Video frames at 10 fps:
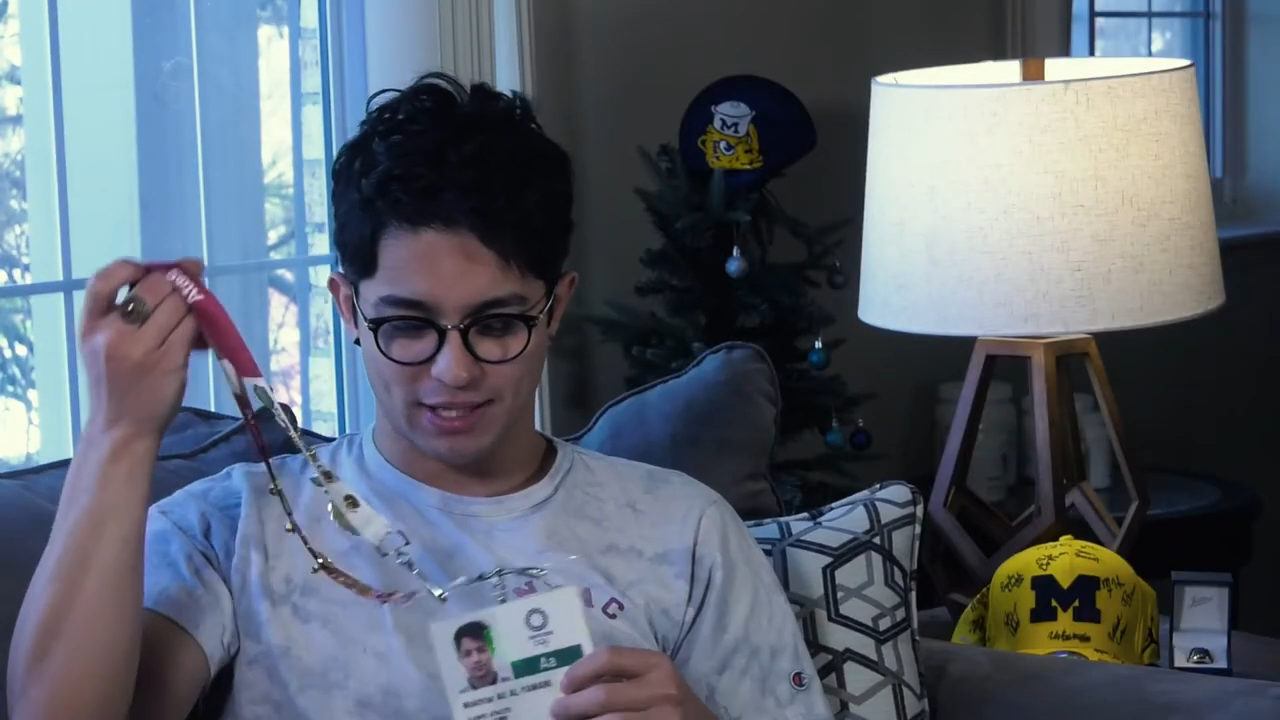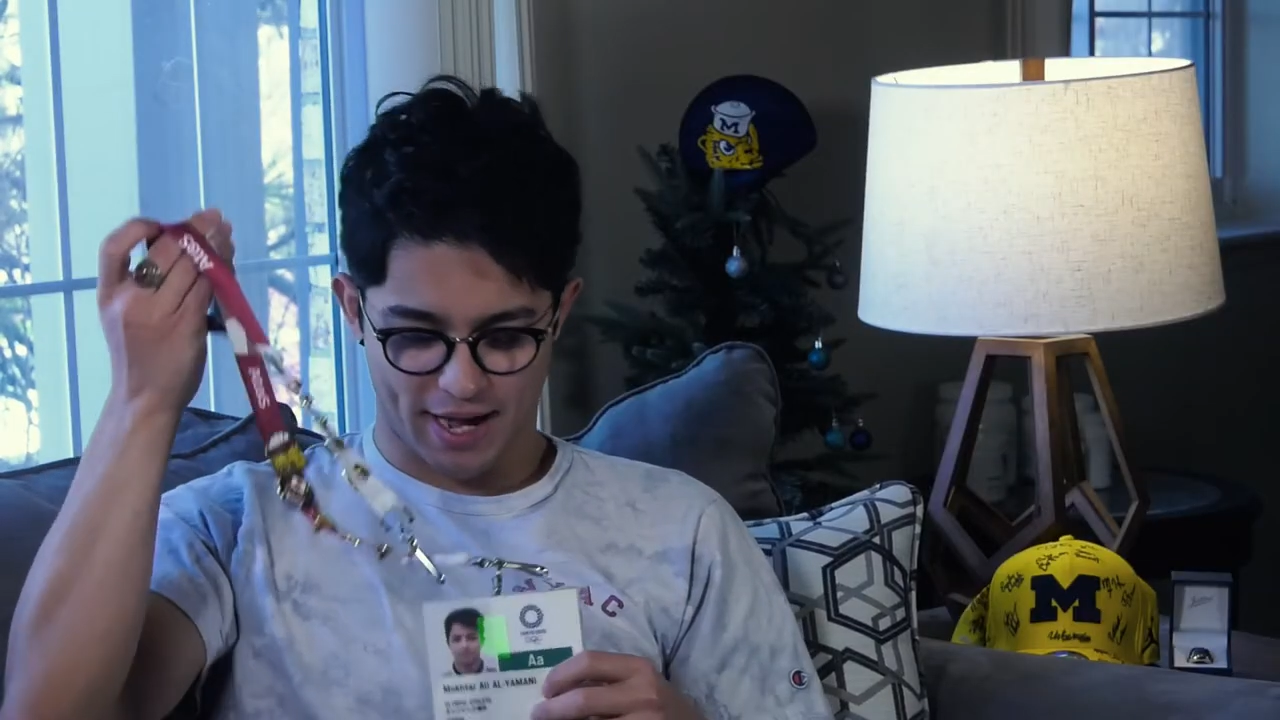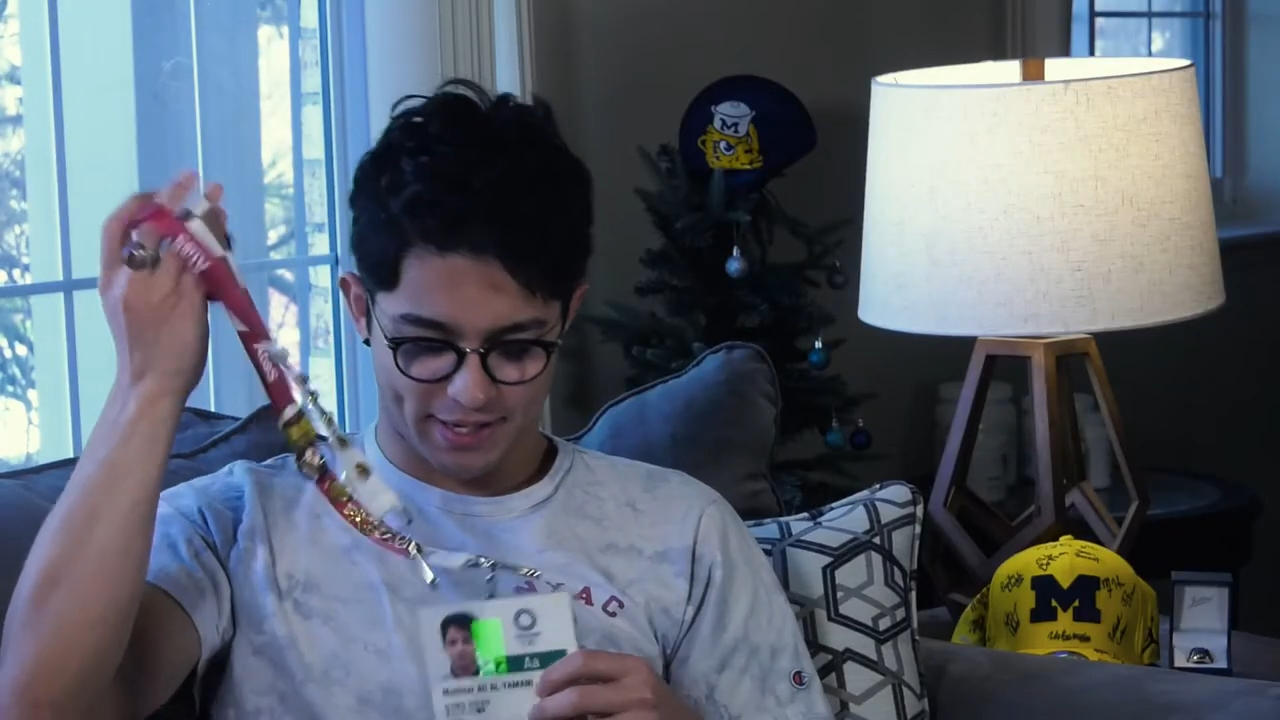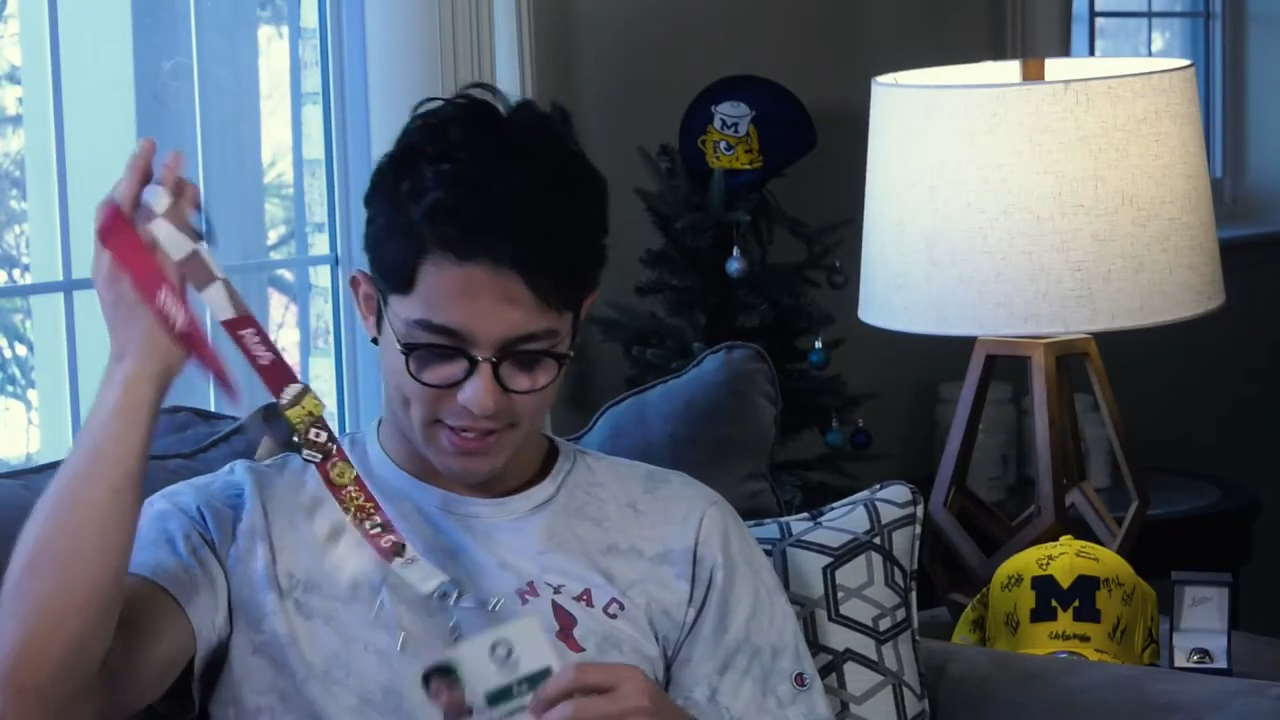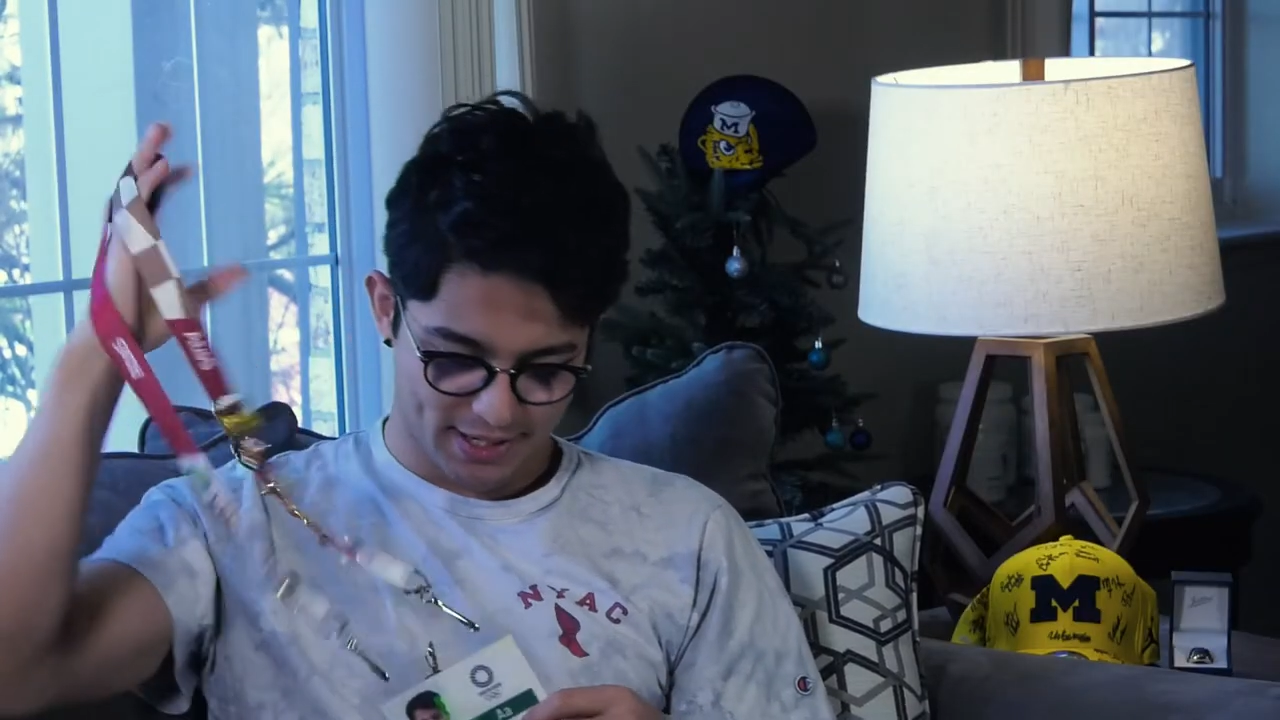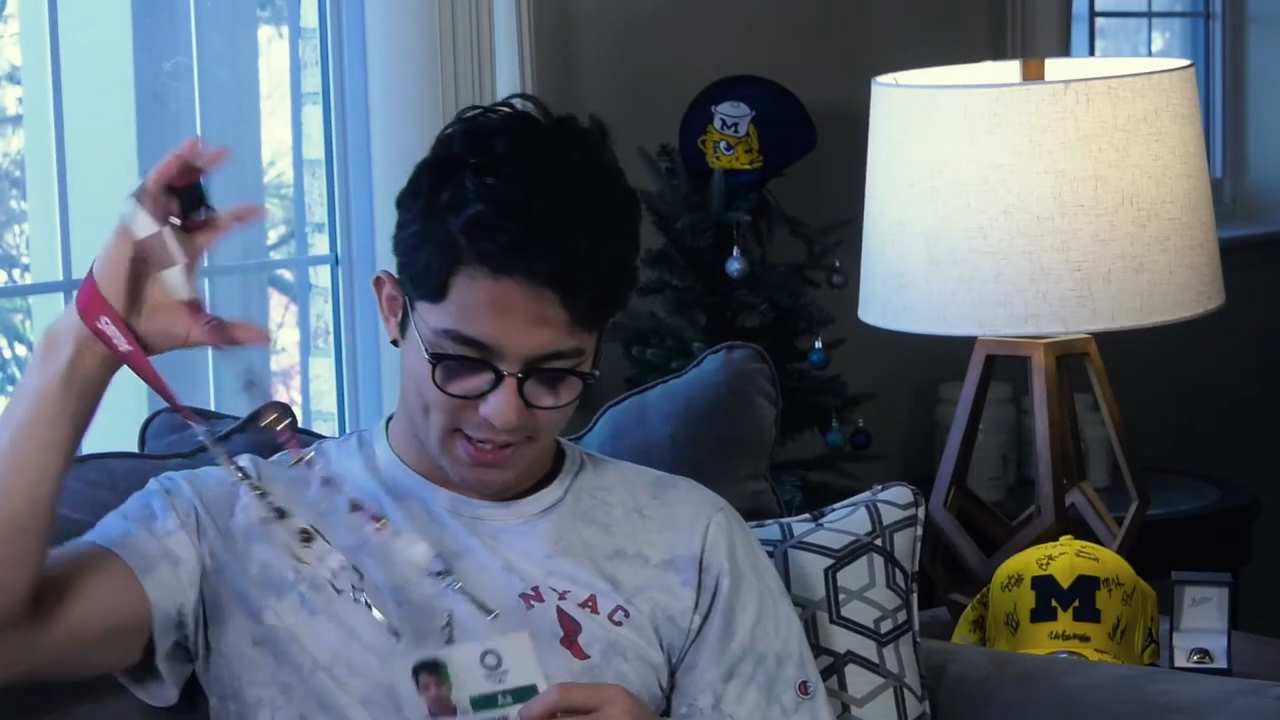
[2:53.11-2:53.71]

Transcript: like.